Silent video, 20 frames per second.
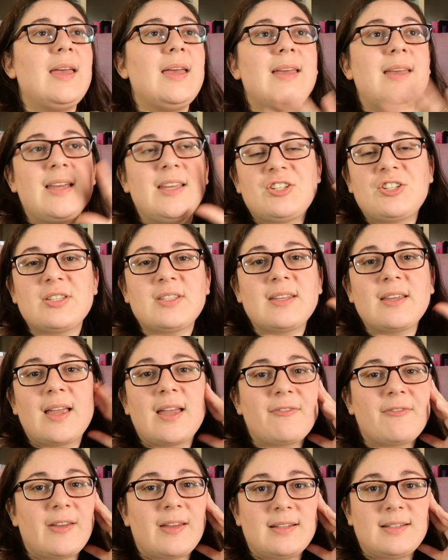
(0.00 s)
it's just like
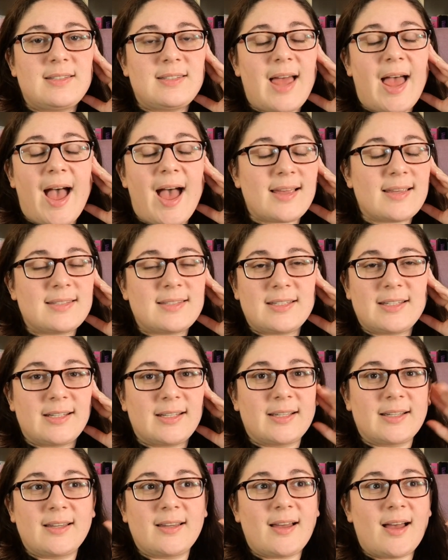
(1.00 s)
a
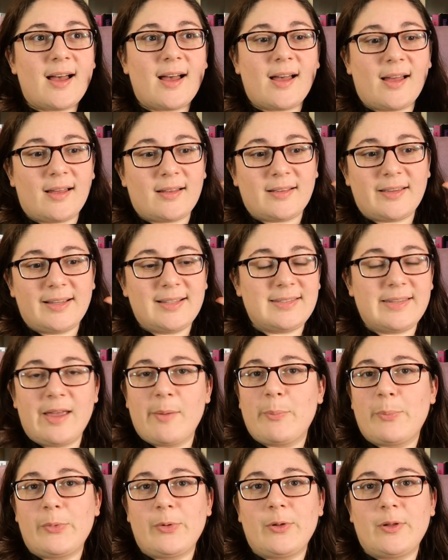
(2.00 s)
fantastic
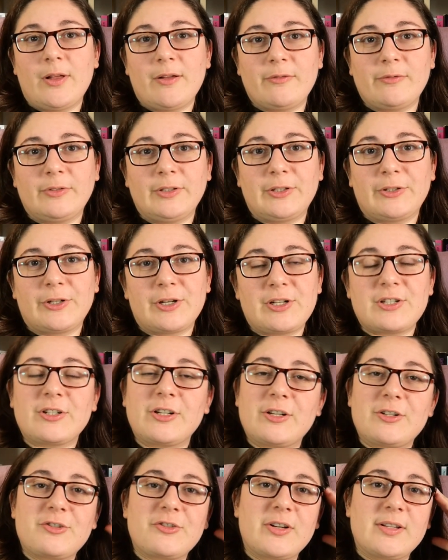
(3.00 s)
example of literature
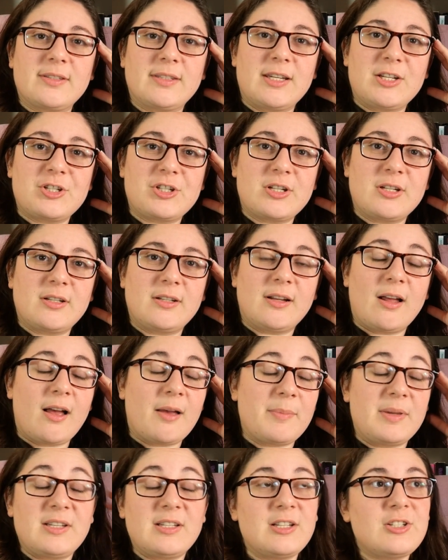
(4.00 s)
and translation,
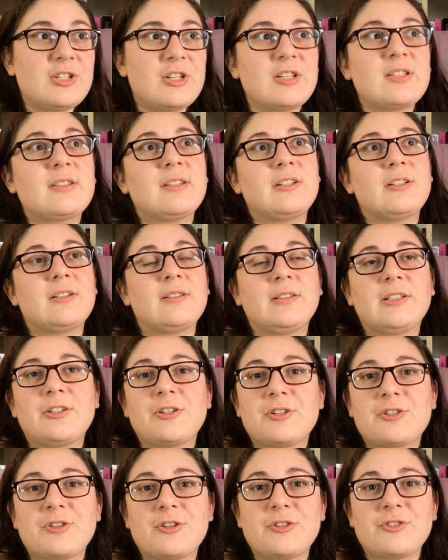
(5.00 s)
Indigenous
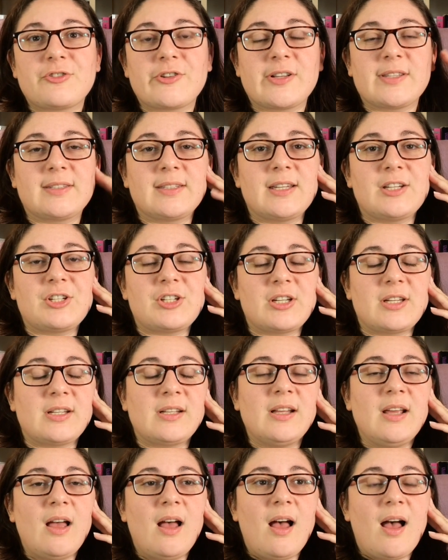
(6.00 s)
literature and translation,
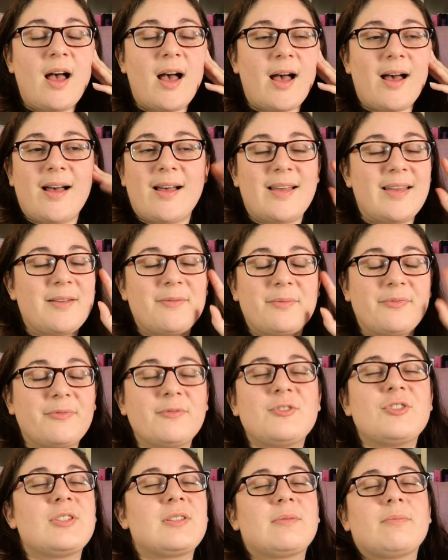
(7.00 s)

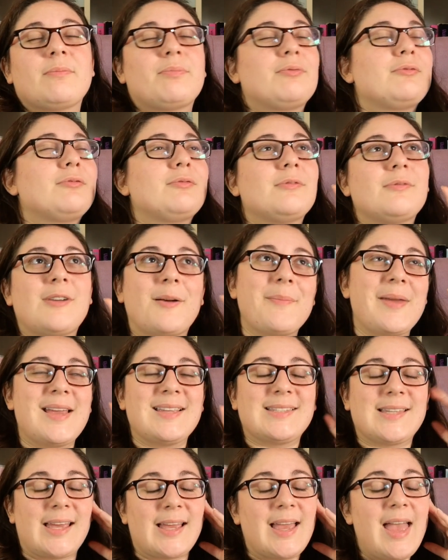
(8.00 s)
just
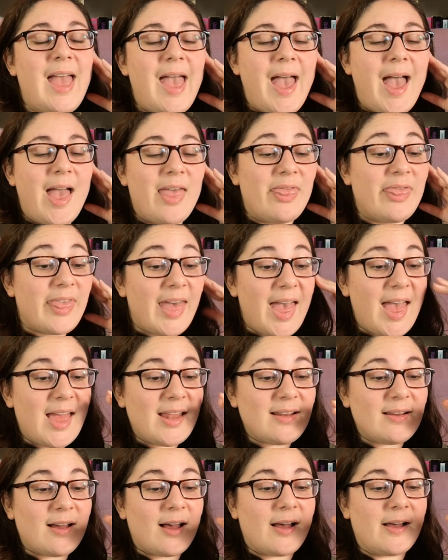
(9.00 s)
amazing. And
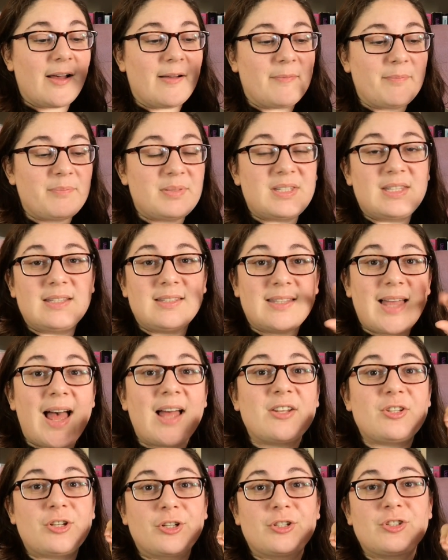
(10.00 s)
then since
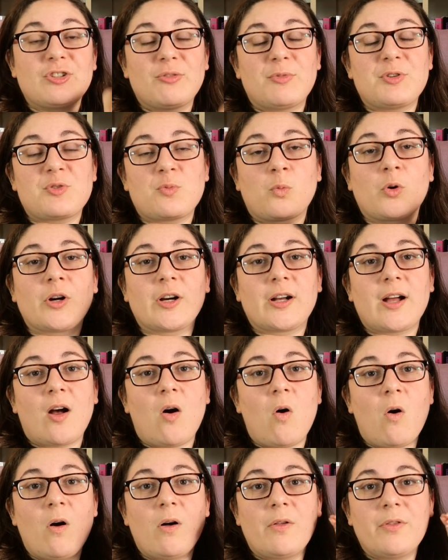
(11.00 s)
that took so much work,
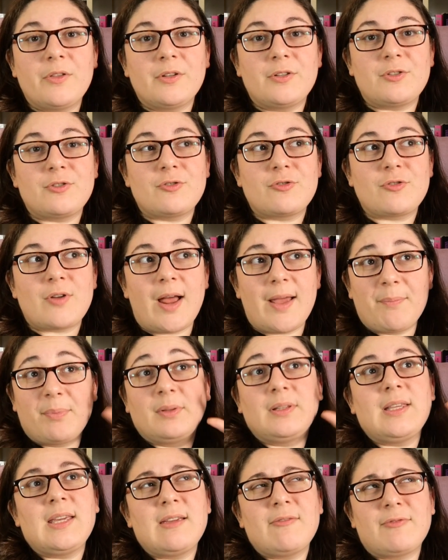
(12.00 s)
I
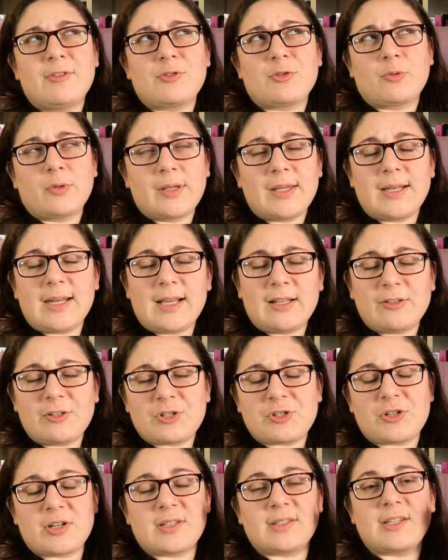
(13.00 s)
believe there's only an English
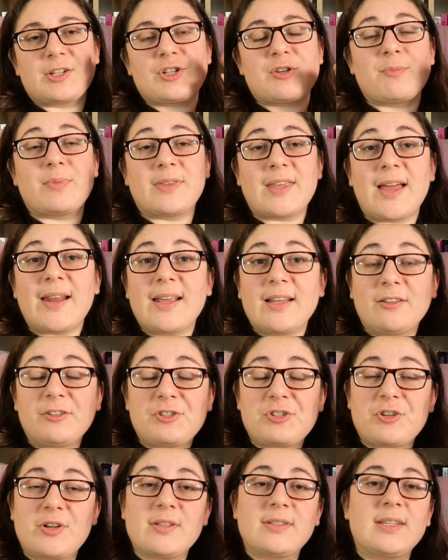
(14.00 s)
translation, but that English
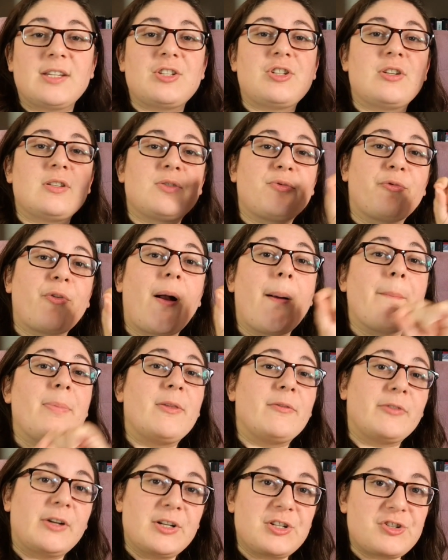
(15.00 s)
translation is from
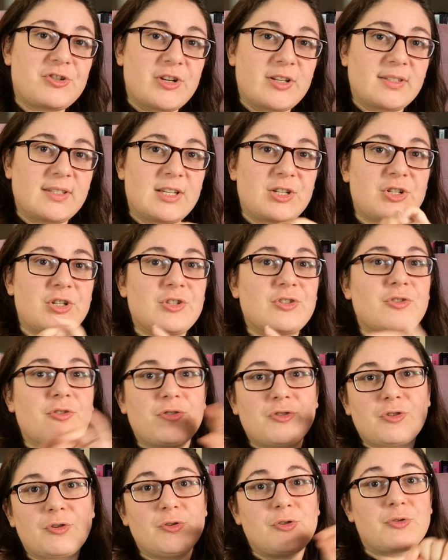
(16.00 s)
the French translation. So
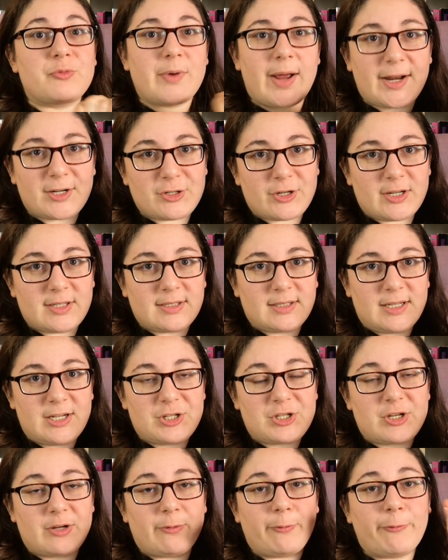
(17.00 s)
there's no direct
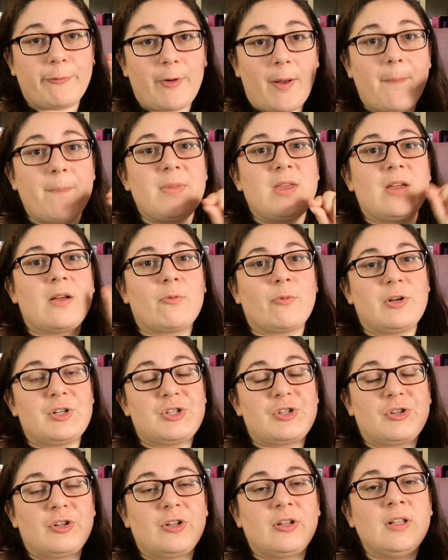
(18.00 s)
translation from the
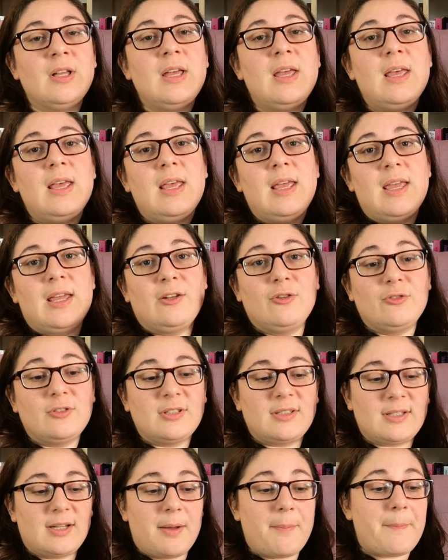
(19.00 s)
original
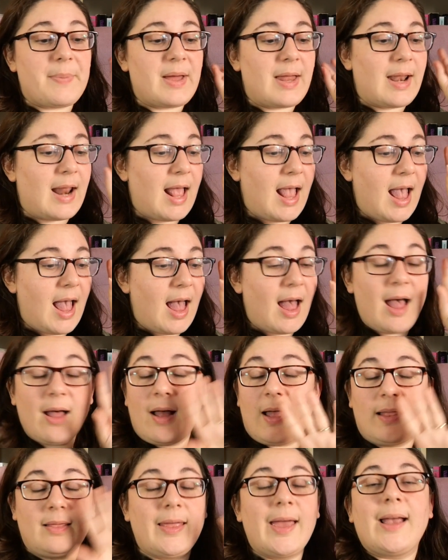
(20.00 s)
Inuktitut, but
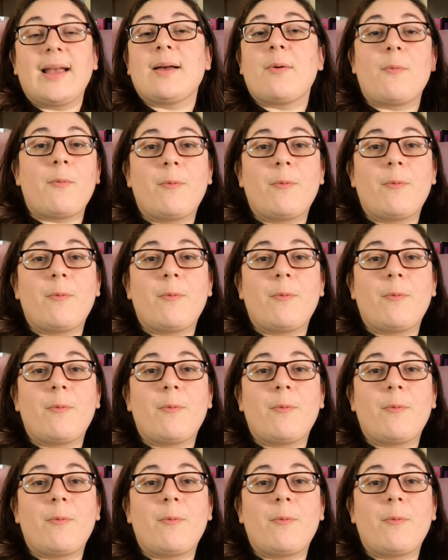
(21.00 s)
like,